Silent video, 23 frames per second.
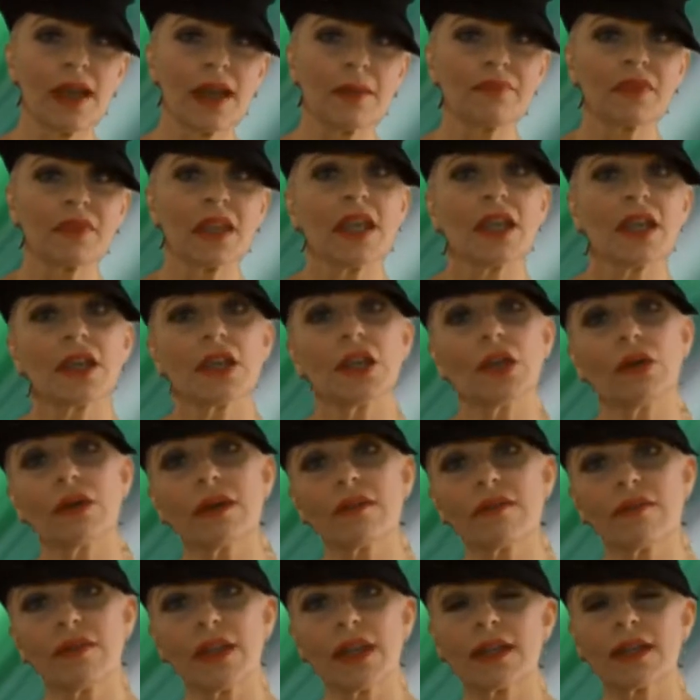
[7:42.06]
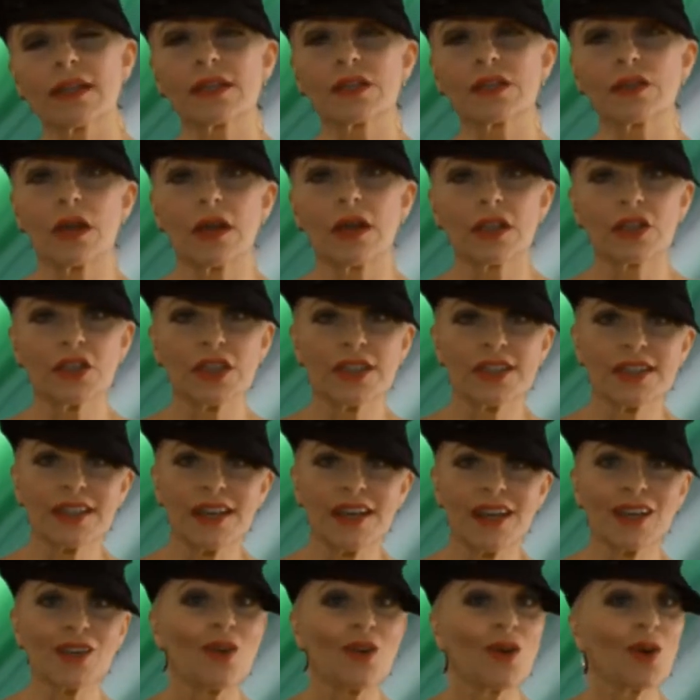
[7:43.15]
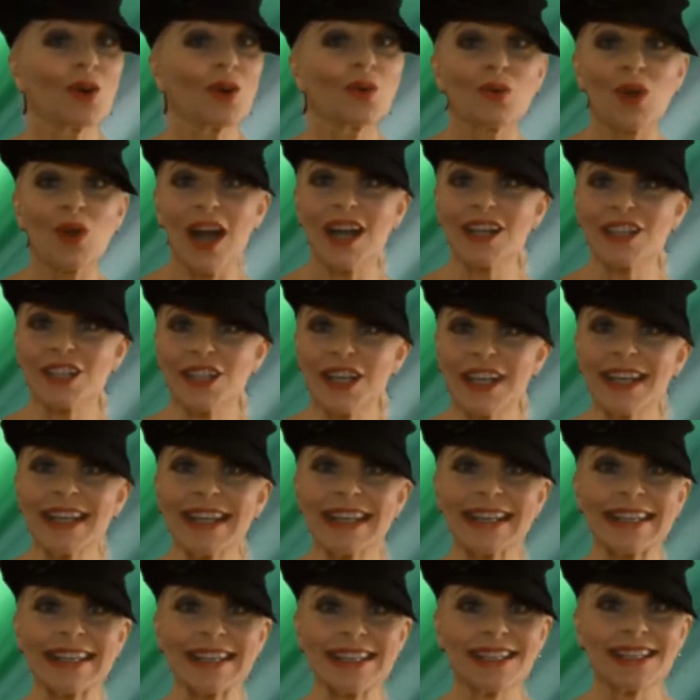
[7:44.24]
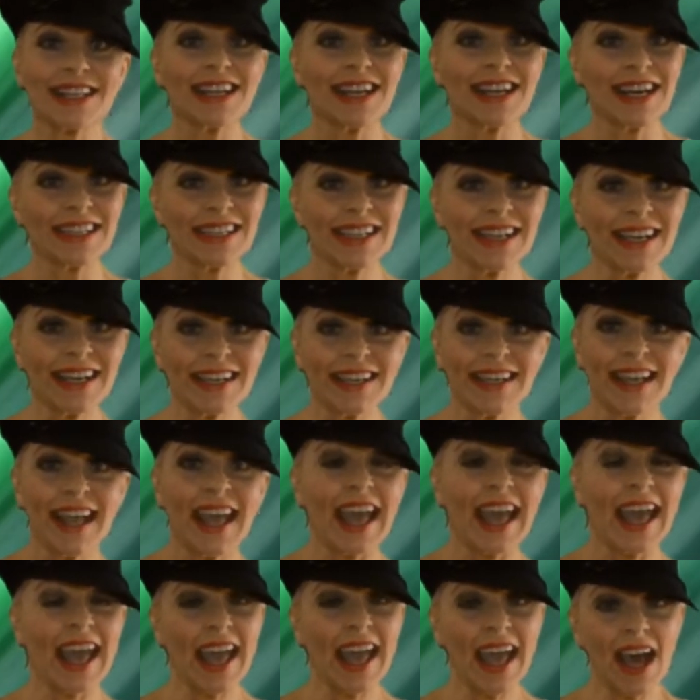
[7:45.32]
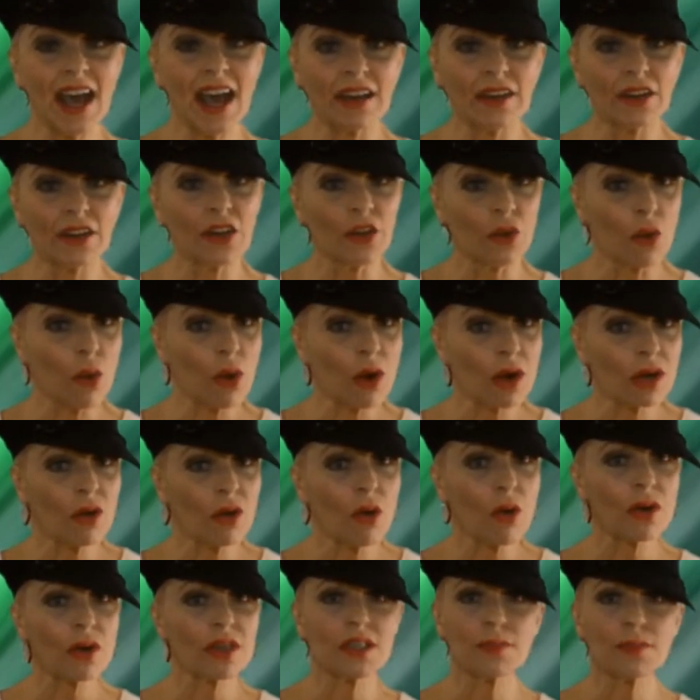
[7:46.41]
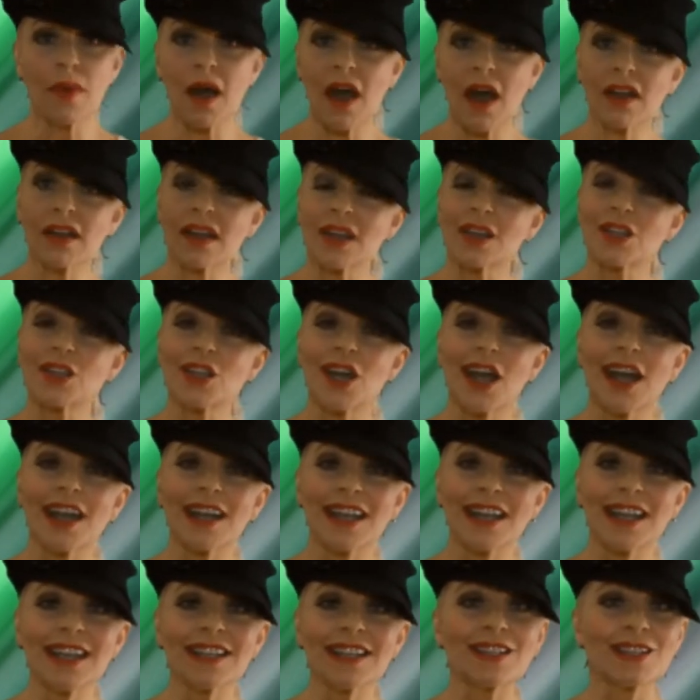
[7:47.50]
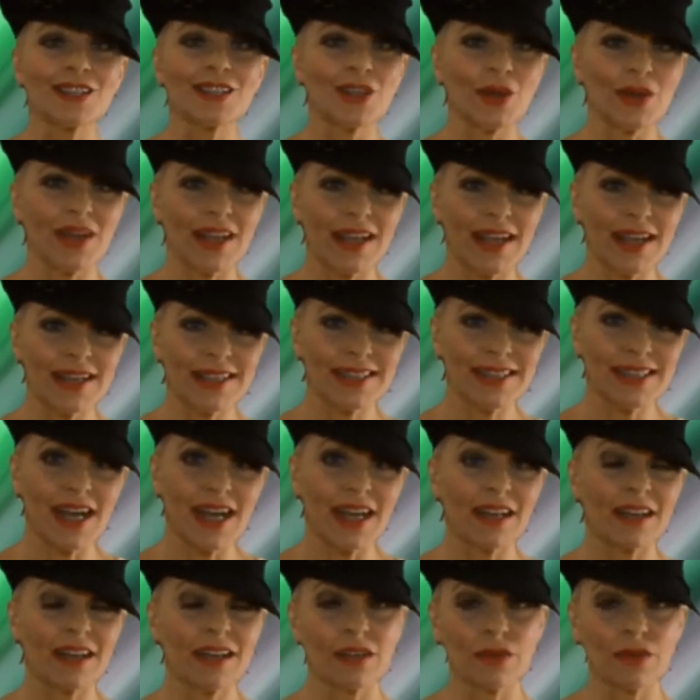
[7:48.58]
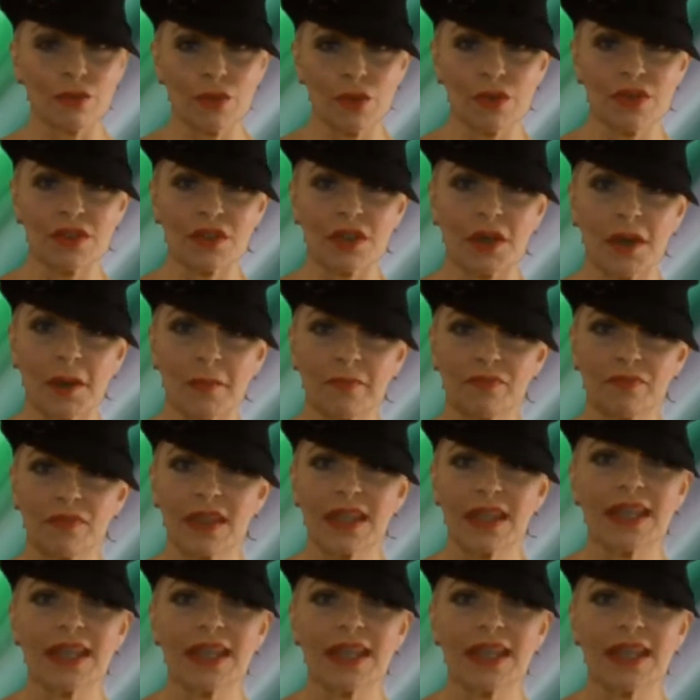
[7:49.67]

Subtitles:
that your Vedic astrology sign or Rashi is Kanya, and your corresponding Chinese zodiac sign is Rooster?